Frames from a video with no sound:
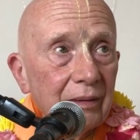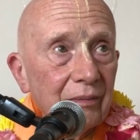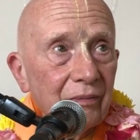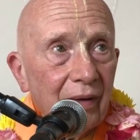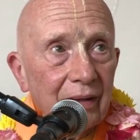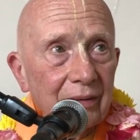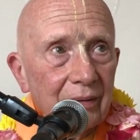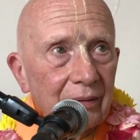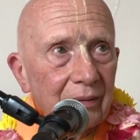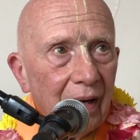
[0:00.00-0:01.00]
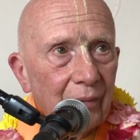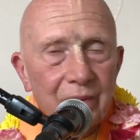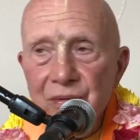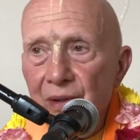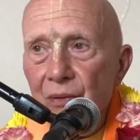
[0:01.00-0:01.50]
in fact, I
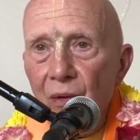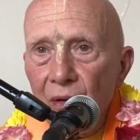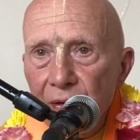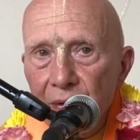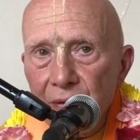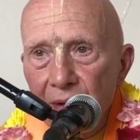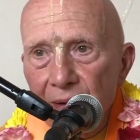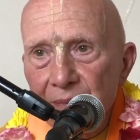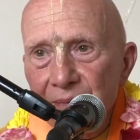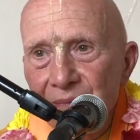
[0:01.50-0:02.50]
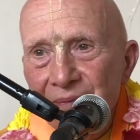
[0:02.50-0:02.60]
would say all your time,